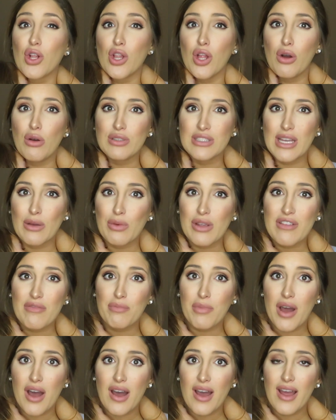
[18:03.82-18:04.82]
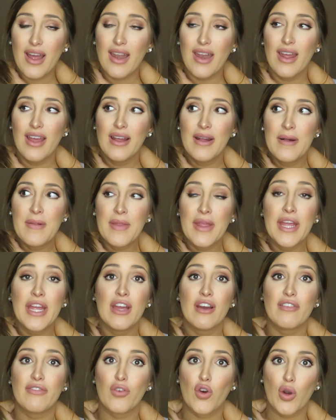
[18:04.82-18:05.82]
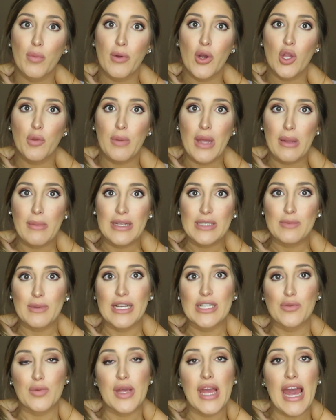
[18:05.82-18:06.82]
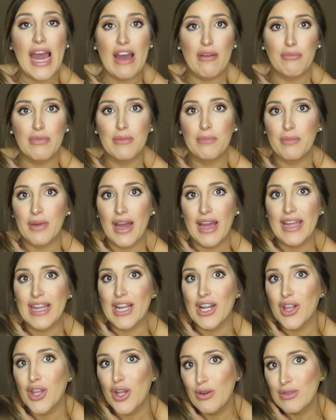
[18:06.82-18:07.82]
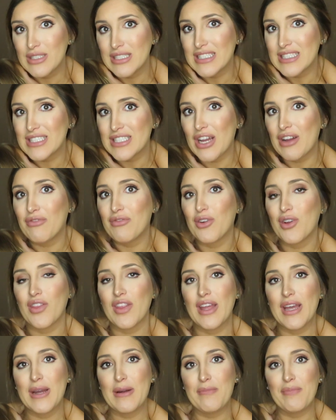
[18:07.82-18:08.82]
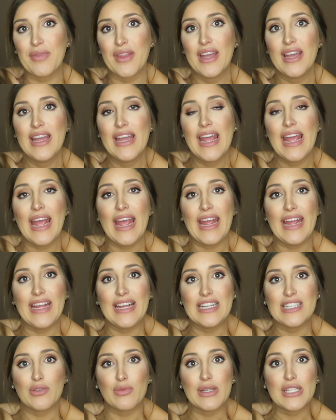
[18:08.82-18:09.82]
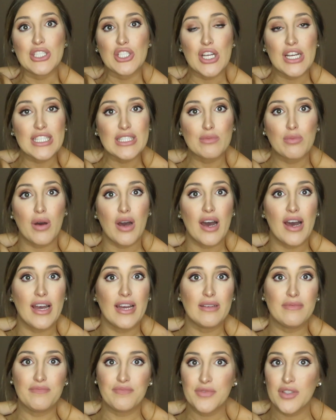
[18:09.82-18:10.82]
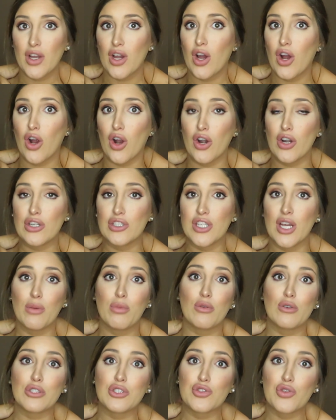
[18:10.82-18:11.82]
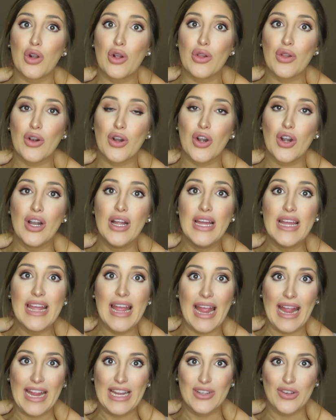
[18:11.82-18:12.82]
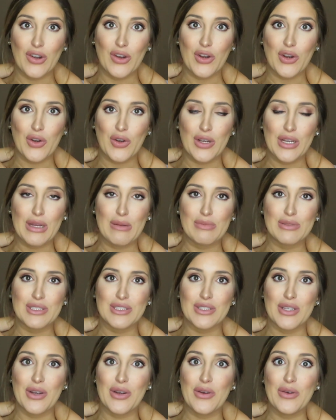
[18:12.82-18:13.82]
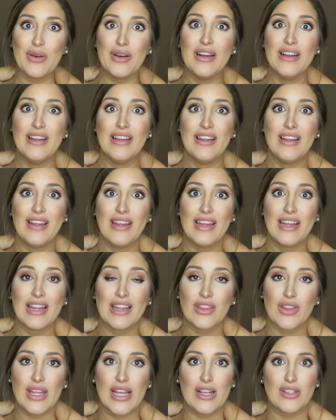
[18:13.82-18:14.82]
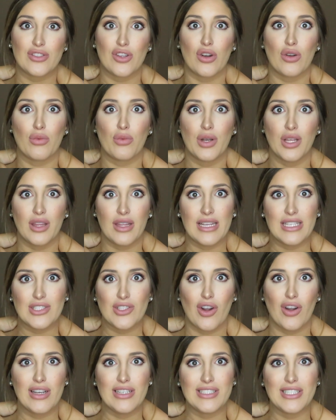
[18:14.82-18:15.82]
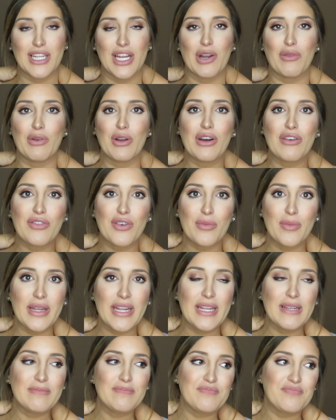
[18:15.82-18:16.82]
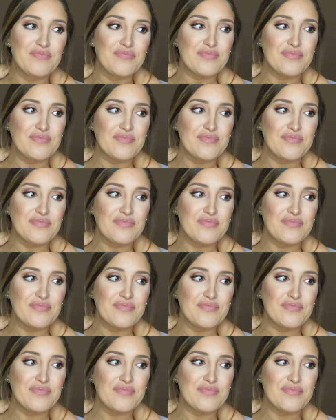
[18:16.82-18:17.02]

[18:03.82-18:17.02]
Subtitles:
clothes that we've bought for both babies, because we have been buying clothes and stuff for them, and we just bought our double stroller and our cribs, so things are really starting to get real for me,